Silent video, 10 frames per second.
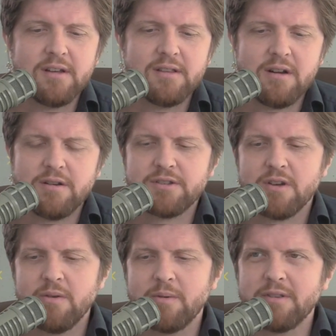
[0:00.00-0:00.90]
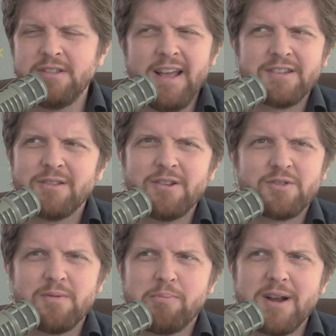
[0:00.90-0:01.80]
They're just going with this. Yeah, so the,
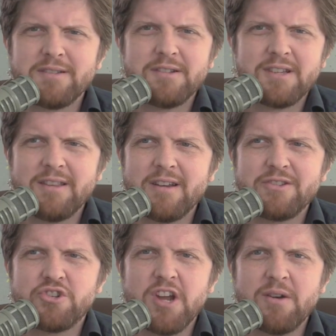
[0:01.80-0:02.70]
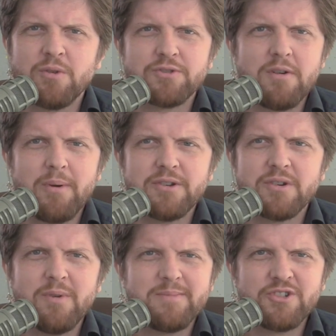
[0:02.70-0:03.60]
the president said that his generals are a bunch of wimps.